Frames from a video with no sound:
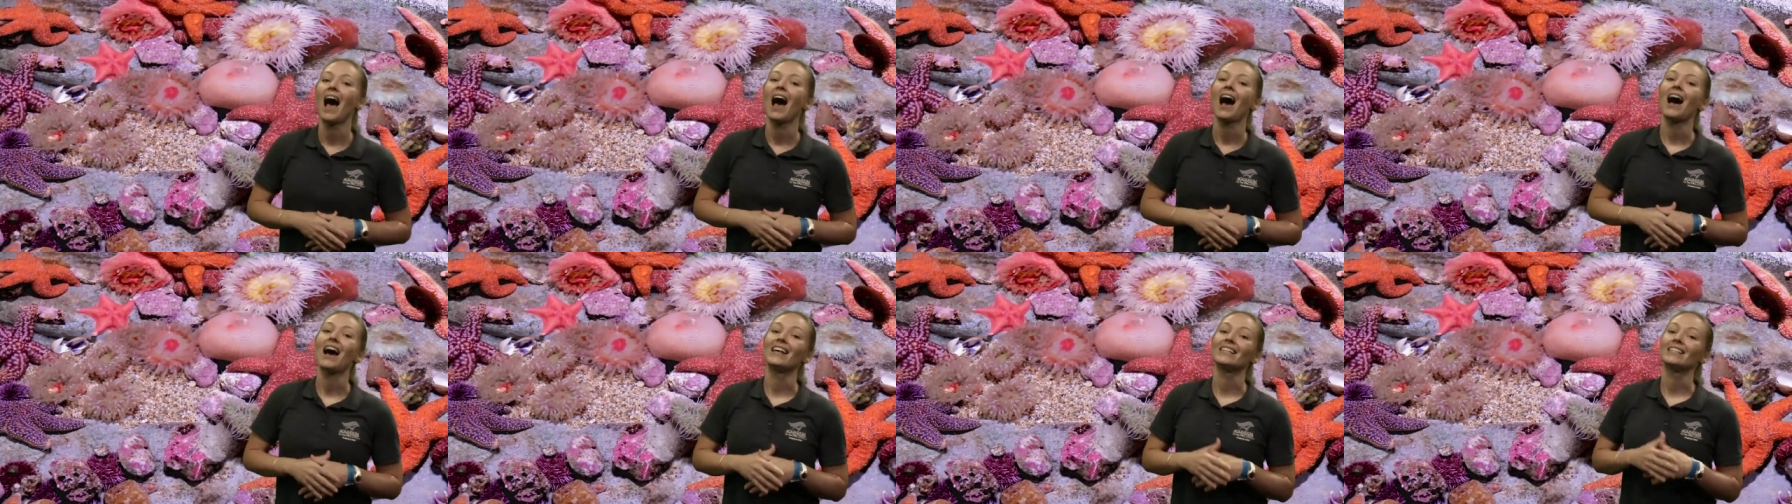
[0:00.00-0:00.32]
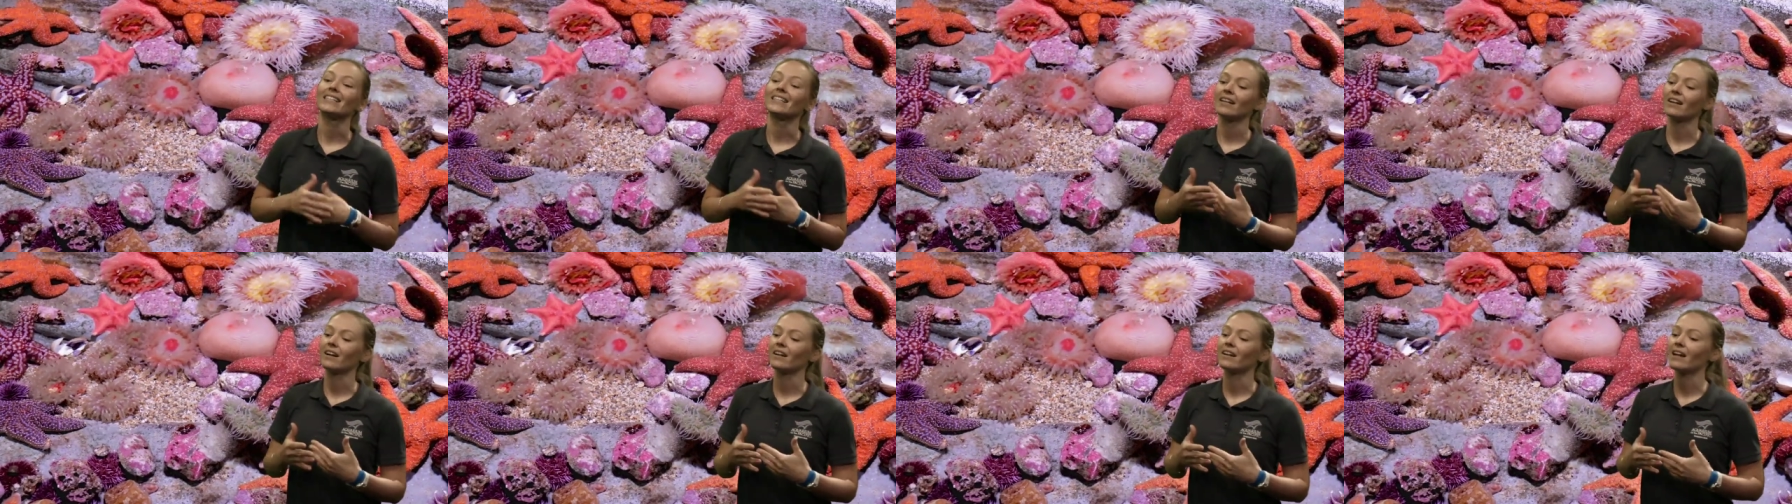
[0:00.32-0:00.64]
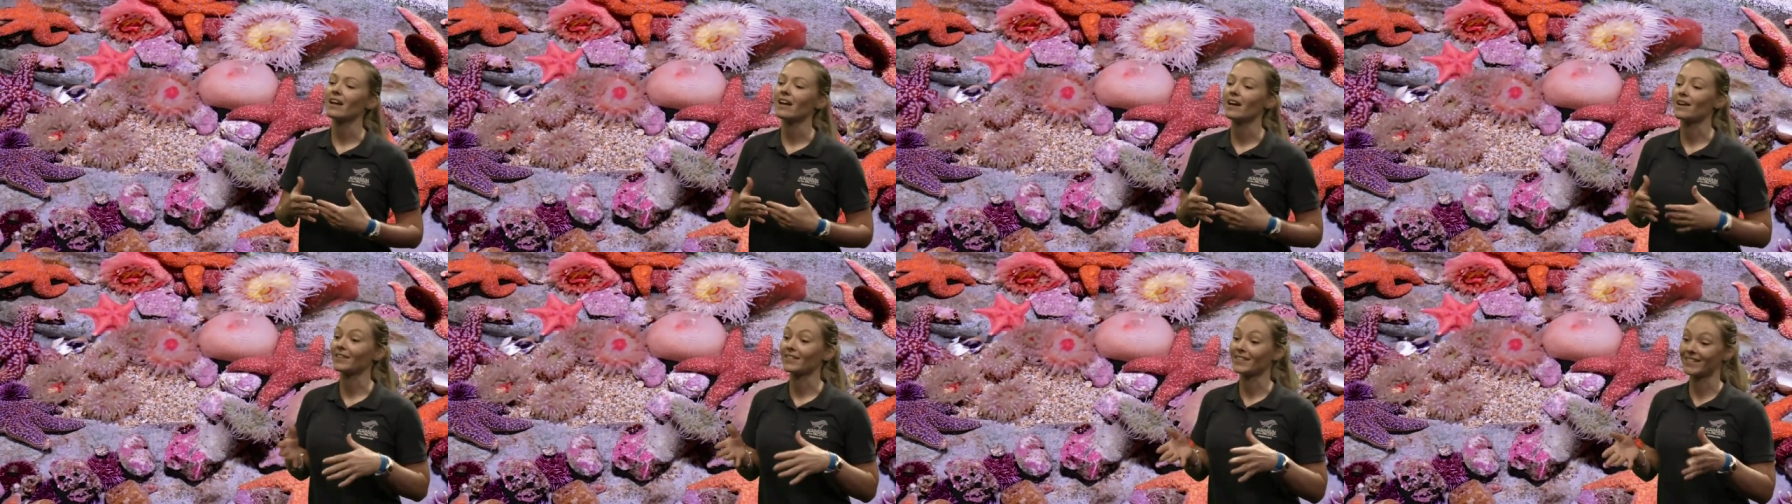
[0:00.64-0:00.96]
Uh, Sarah,
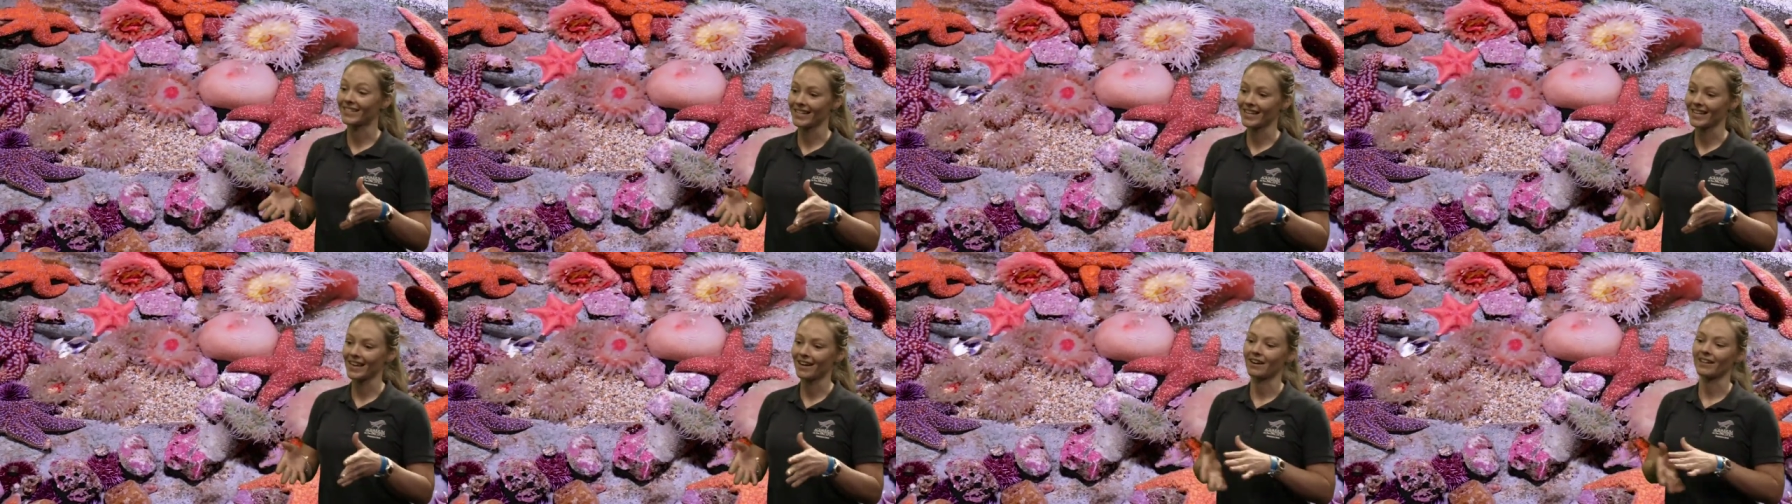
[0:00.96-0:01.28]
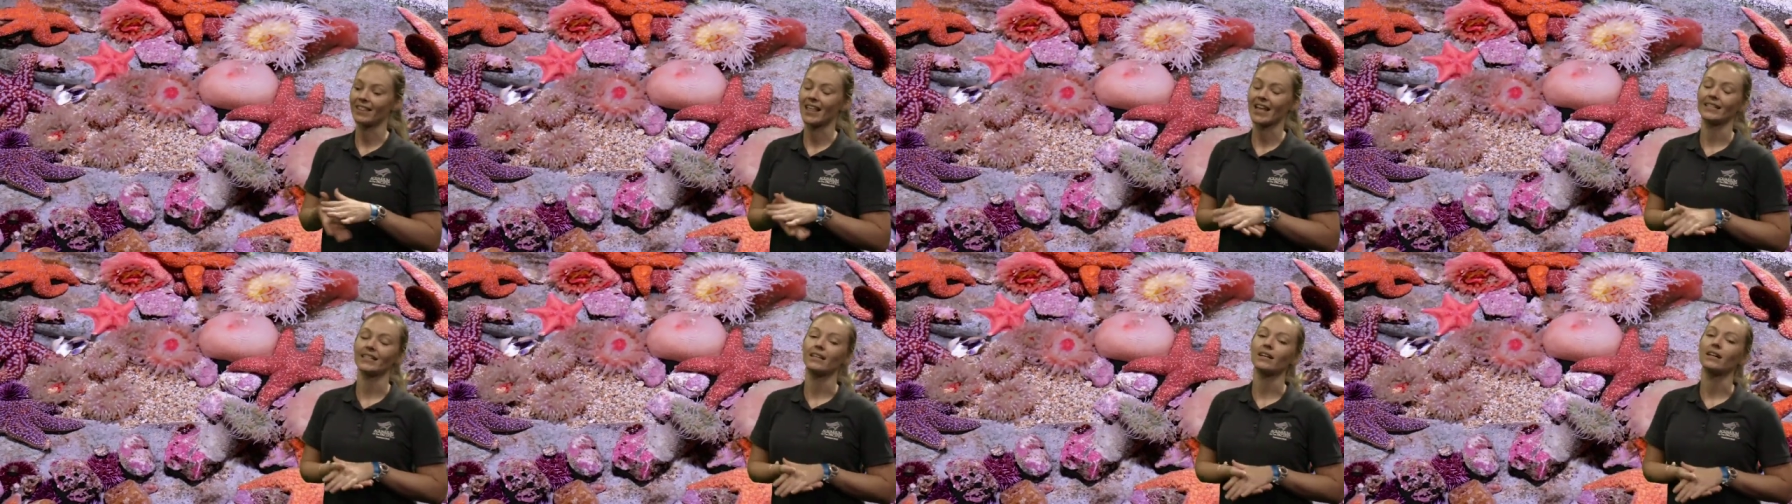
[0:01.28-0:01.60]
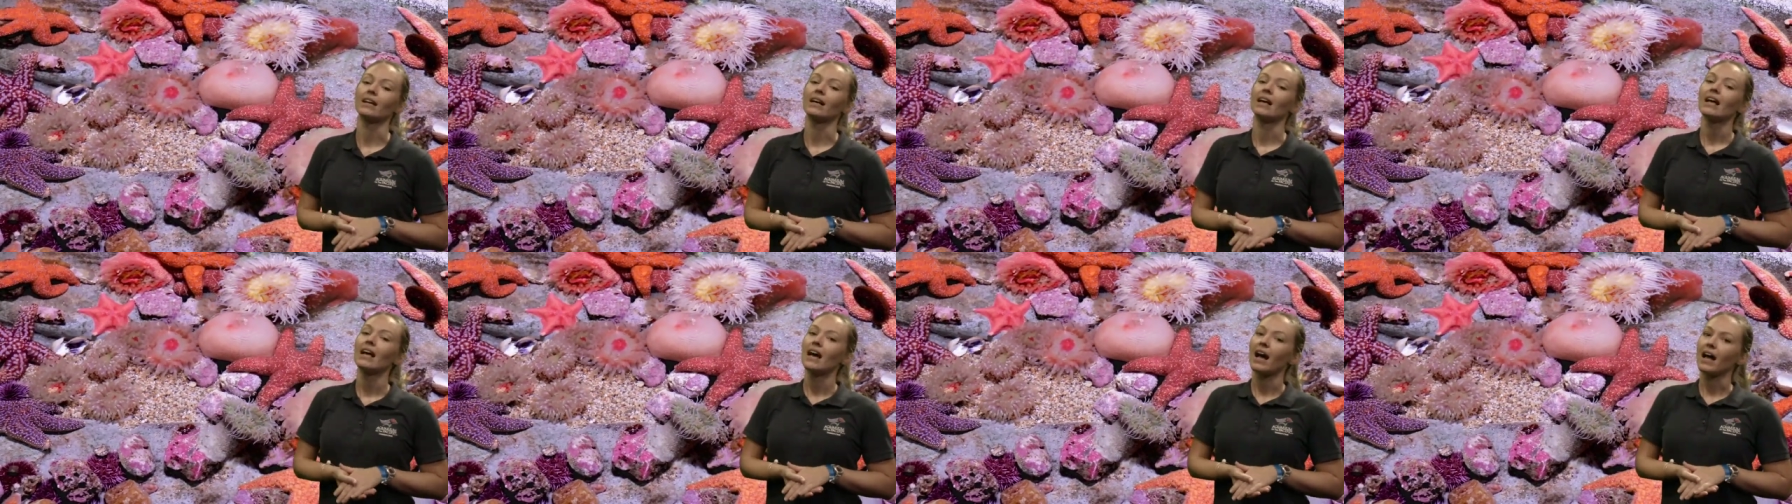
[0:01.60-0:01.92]
or Sierra, that's
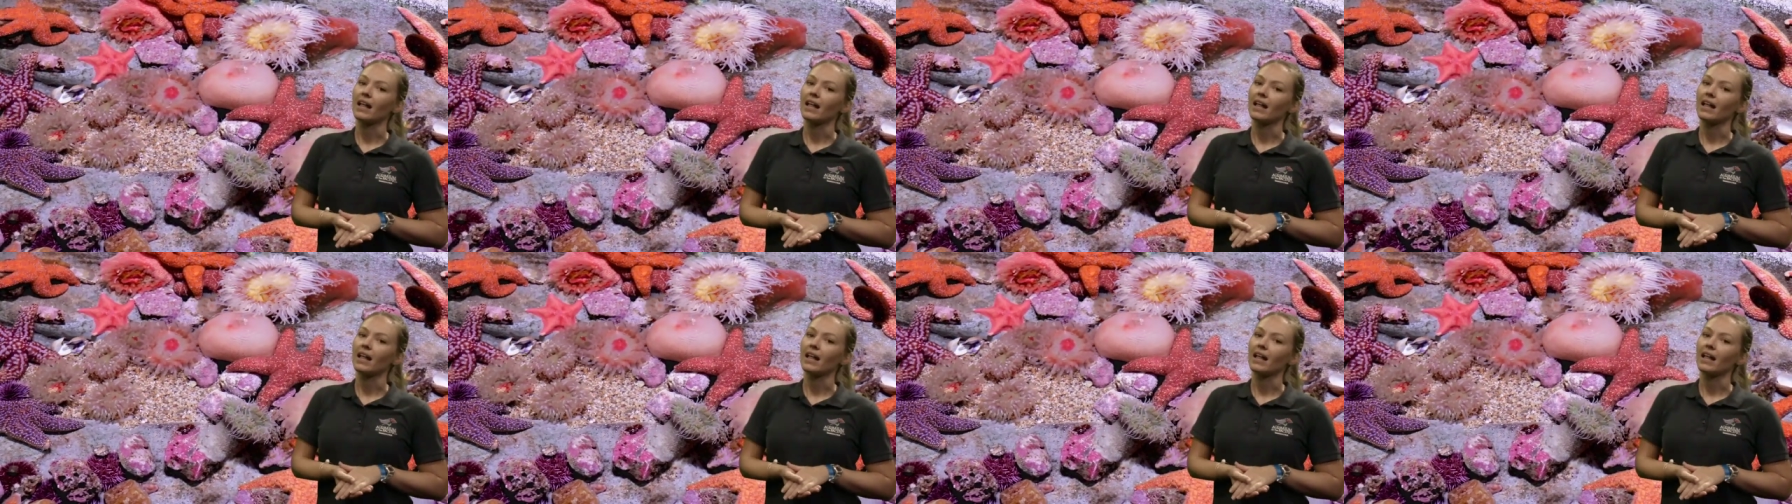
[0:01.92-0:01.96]
a,